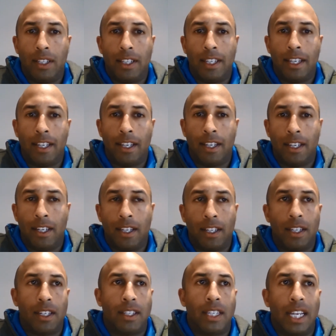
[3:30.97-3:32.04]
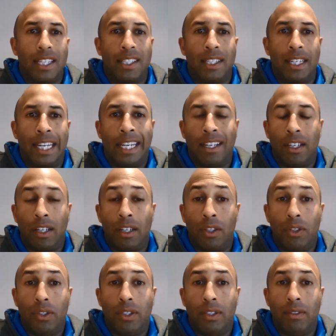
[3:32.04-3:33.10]
the tests are
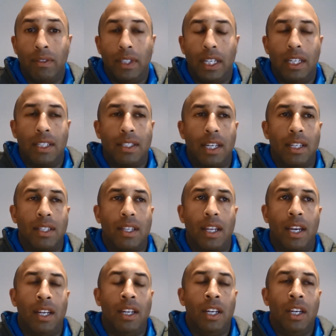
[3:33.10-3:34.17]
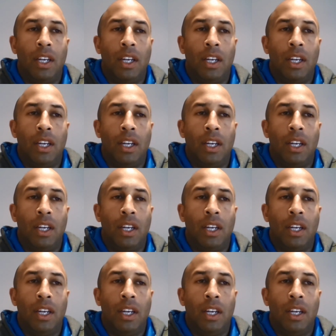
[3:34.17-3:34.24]
inconclusive in a sense that